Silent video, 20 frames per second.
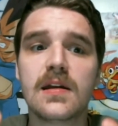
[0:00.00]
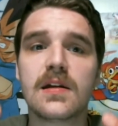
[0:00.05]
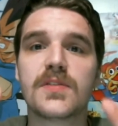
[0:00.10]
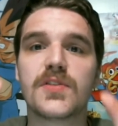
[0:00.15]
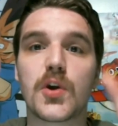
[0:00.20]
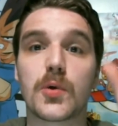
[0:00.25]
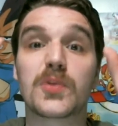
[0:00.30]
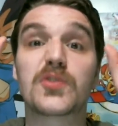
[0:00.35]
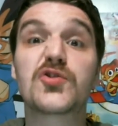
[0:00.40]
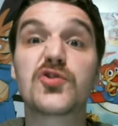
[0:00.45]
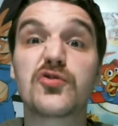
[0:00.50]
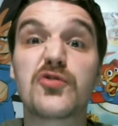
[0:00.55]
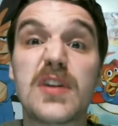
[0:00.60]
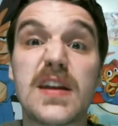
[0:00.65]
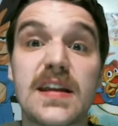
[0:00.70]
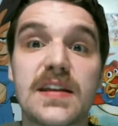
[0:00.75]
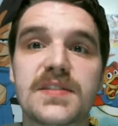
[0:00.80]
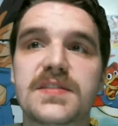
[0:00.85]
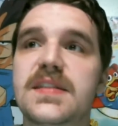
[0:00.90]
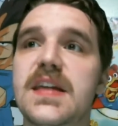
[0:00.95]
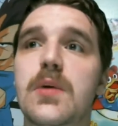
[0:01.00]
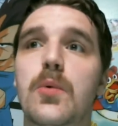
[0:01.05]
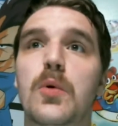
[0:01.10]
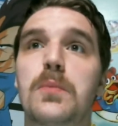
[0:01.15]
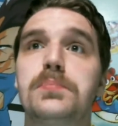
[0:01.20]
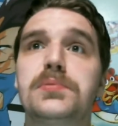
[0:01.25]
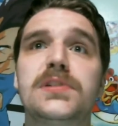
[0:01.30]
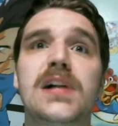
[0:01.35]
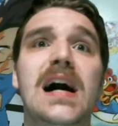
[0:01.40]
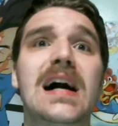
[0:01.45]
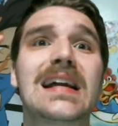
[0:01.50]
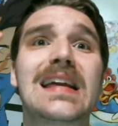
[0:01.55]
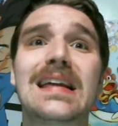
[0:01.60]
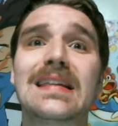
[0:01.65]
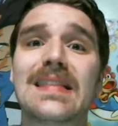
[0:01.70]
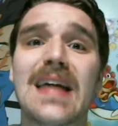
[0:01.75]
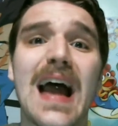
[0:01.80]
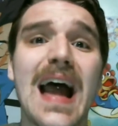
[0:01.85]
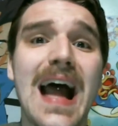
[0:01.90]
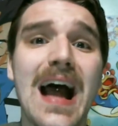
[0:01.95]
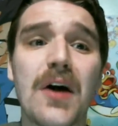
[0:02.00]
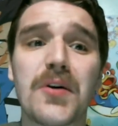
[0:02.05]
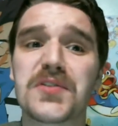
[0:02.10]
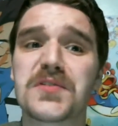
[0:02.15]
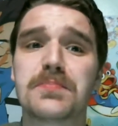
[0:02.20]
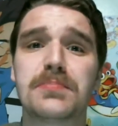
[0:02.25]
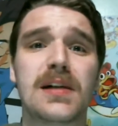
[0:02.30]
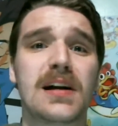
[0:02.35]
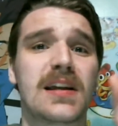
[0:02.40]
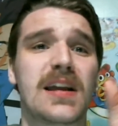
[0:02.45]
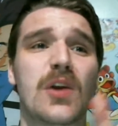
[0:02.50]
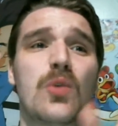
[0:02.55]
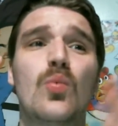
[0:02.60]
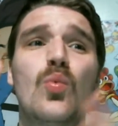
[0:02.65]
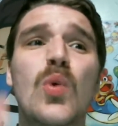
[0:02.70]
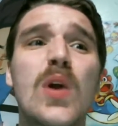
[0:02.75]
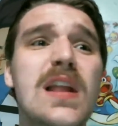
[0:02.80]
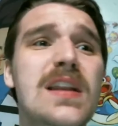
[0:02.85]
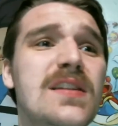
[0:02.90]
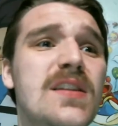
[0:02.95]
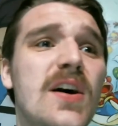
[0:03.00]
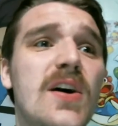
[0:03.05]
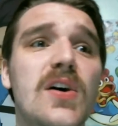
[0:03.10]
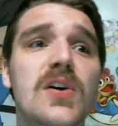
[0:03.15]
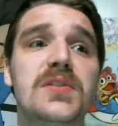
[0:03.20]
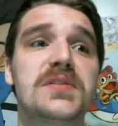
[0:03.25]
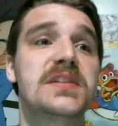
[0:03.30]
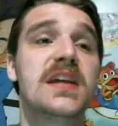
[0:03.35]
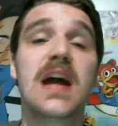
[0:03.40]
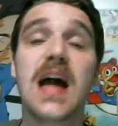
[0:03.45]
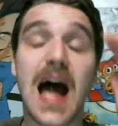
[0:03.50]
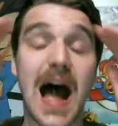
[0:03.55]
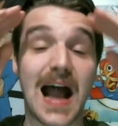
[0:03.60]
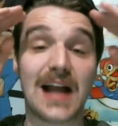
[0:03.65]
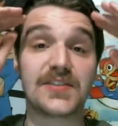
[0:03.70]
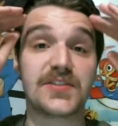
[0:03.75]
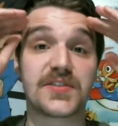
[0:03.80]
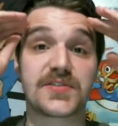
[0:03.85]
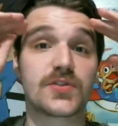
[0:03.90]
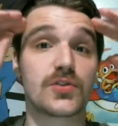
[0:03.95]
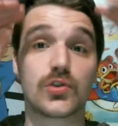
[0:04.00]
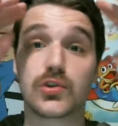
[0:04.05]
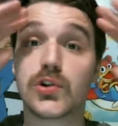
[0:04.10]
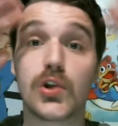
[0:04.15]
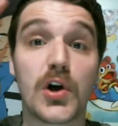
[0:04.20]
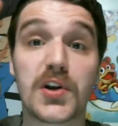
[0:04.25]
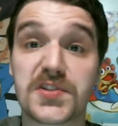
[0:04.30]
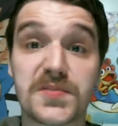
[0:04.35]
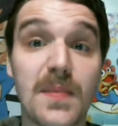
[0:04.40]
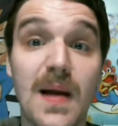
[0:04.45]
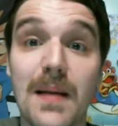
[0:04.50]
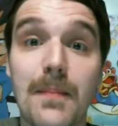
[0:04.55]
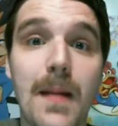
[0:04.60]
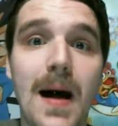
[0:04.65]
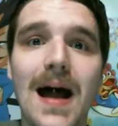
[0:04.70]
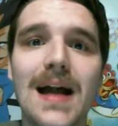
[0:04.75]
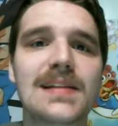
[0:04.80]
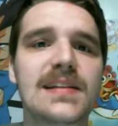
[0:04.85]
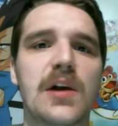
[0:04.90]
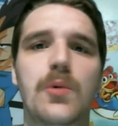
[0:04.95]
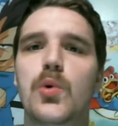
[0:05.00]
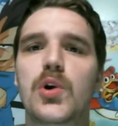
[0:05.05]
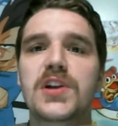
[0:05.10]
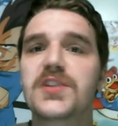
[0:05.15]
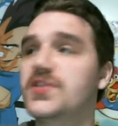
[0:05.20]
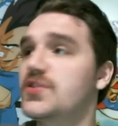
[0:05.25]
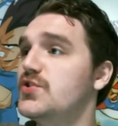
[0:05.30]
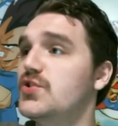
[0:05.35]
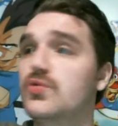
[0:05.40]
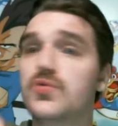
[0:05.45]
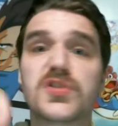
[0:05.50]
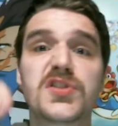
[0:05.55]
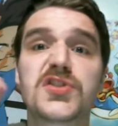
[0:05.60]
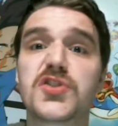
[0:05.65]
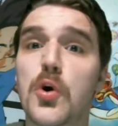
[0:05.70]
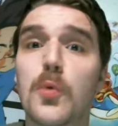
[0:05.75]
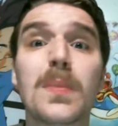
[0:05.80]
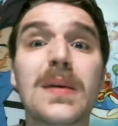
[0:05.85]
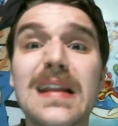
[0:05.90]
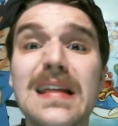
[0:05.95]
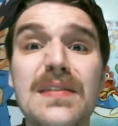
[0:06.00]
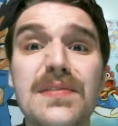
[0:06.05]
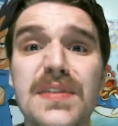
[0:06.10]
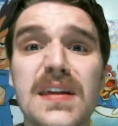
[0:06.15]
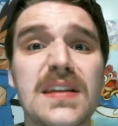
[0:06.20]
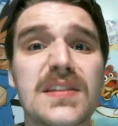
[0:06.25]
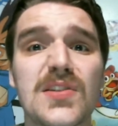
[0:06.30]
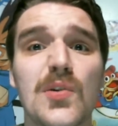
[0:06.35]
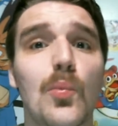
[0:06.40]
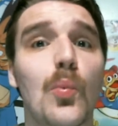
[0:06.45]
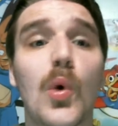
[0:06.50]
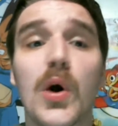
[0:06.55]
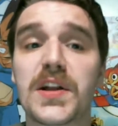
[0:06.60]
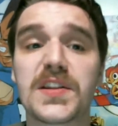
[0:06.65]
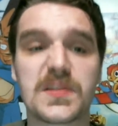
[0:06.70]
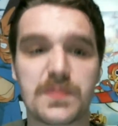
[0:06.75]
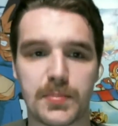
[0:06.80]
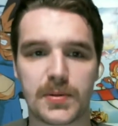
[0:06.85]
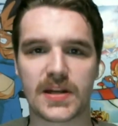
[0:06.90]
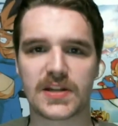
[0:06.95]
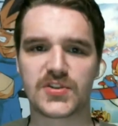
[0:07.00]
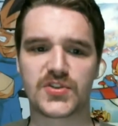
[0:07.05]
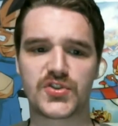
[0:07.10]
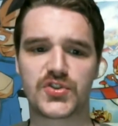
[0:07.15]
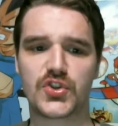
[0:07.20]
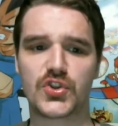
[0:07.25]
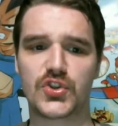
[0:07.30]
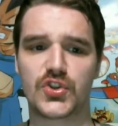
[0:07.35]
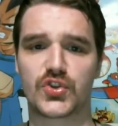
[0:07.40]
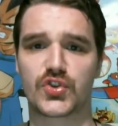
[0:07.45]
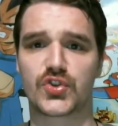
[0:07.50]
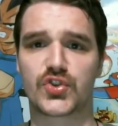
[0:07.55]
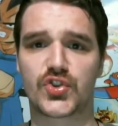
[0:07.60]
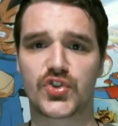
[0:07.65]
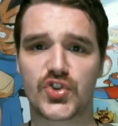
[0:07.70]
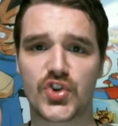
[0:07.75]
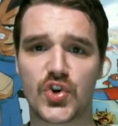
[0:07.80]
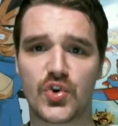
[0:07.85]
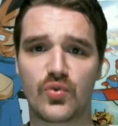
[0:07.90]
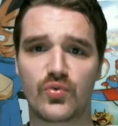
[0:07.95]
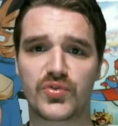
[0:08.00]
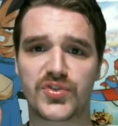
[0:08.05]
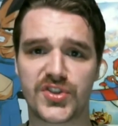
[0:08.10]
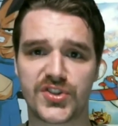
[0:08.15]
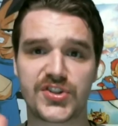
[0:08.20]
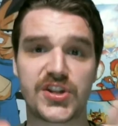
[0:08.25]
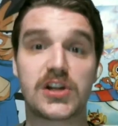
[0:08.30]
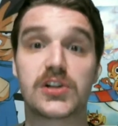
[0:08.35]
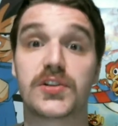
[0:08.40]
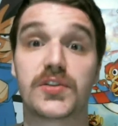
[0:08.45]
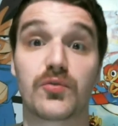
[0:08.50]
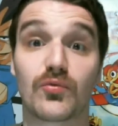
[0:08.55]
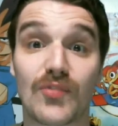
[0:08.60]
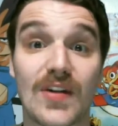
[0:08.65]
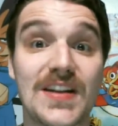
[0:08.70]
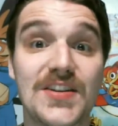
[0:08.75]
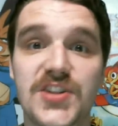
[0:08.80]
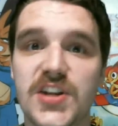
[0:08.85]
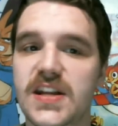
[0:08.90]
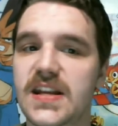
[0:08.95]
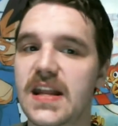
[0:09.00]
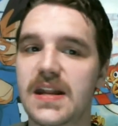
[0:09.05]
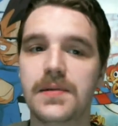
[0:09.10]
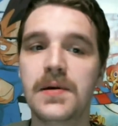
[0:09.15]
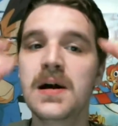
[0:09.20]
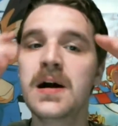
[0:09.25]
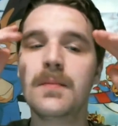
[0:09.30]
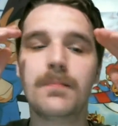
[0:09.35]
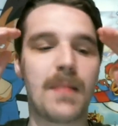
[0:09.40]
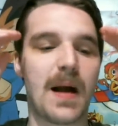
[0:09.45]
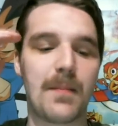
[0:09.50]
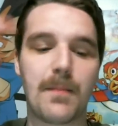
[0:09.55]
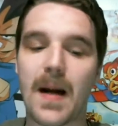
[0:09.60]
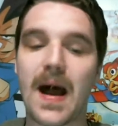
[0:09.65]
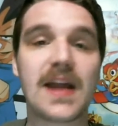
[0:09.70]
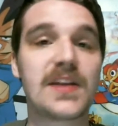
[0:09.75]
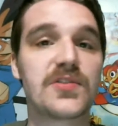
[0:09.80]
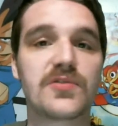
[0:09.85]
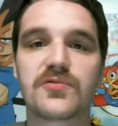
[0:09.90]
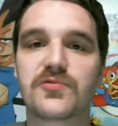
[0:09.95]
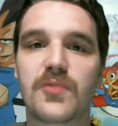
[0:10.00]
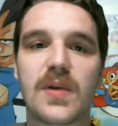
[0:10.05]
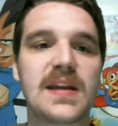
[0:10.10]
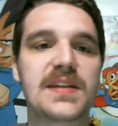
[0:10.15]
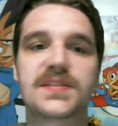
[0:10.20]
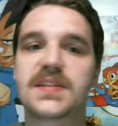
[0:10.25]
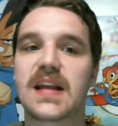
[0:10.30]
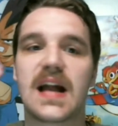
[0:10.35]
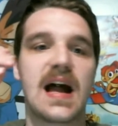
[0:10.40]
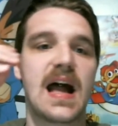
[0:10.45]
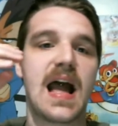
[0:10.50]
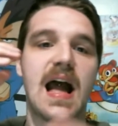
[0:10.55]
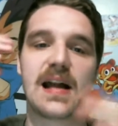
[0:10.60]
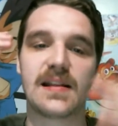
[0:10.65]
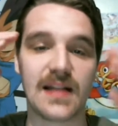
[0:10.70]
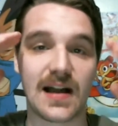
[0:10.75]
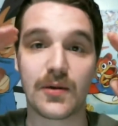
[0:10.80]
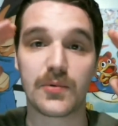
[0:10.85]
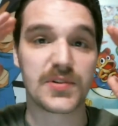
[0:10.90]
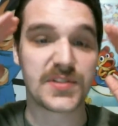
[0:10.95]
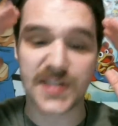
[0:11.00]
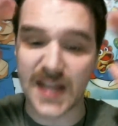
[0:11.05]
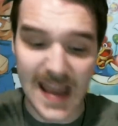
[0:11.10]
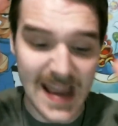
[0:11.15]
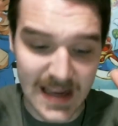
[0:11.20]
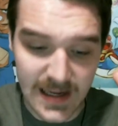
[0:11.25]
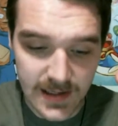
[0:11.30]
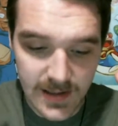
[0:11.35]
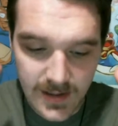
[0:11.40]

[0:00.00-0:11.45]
There were trees. They were blocking the house, blocking windows. I just lost my mind. I wanted to do so many things at once, but I stood so still and rigid, and my mind was racing. I was like,